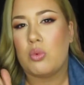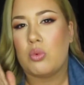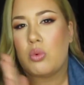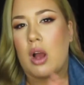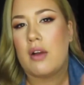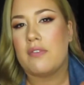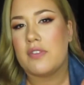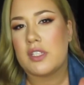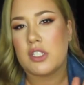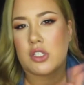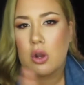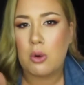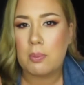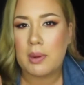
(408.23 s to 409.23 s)
rough
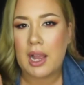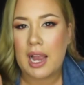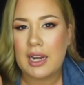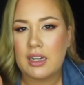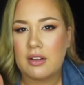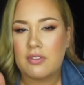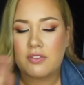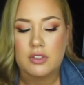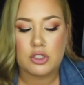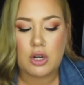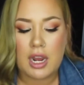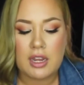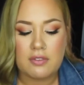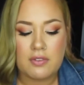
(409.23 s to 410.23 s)
soap kind of
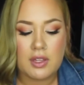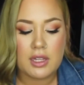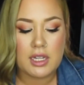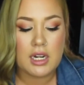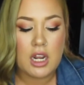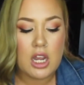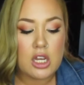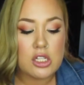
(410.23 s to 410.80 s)
drying feeling.